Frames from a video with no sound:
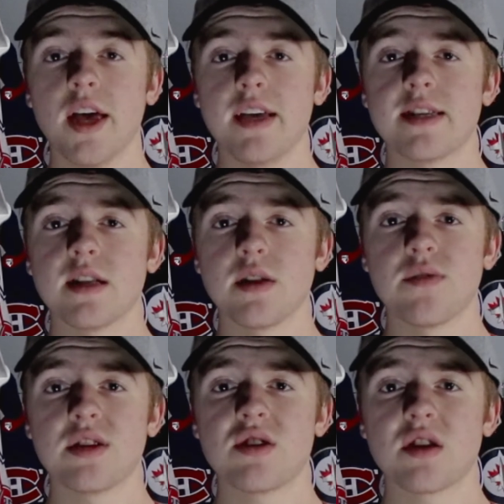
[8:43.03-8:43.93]
He's still a
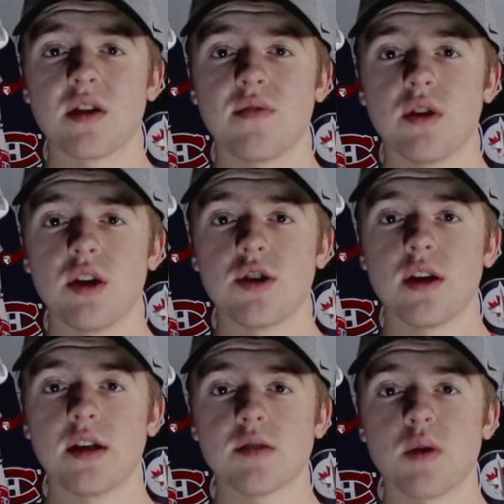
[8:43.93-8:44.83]
restricted free agent,
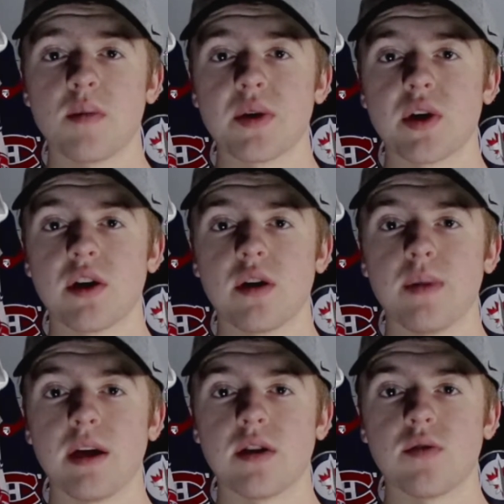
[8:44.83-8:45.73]
and he's probably going to
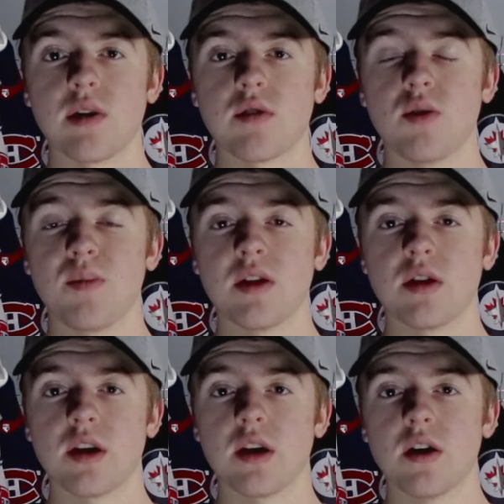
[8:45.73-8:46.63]
demand around $2
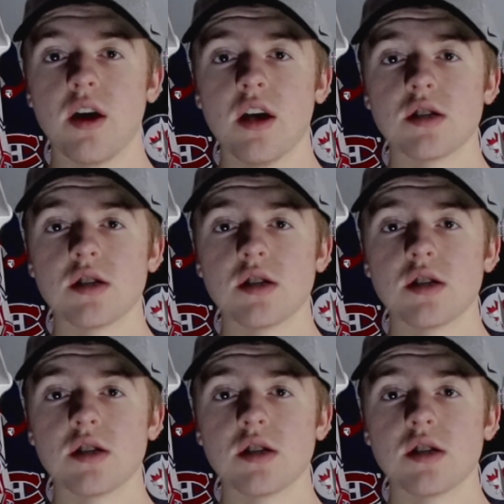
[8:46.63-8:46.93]
million a year,